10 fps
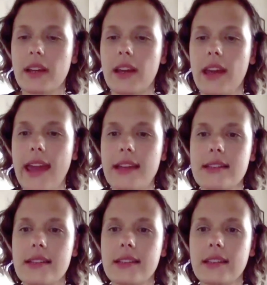are 8
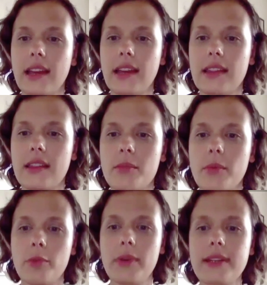at the
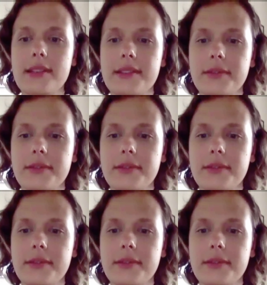moment.